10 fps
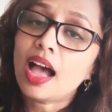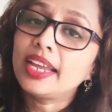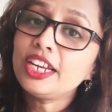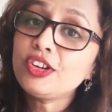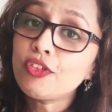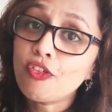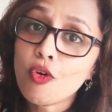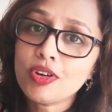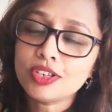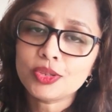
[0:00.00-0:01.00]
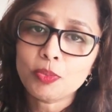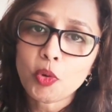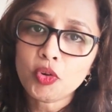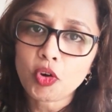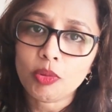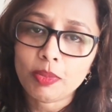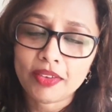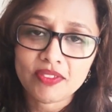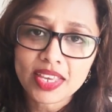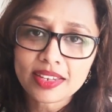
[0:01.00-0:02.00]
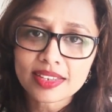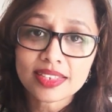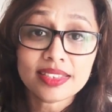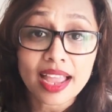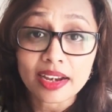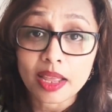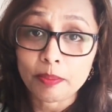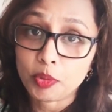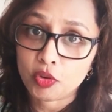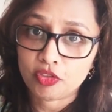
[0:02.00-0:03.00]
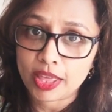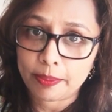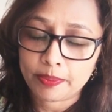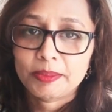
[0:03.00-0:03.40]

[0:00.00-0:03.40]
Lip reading: I need to focus more on my weaknesses and improve them.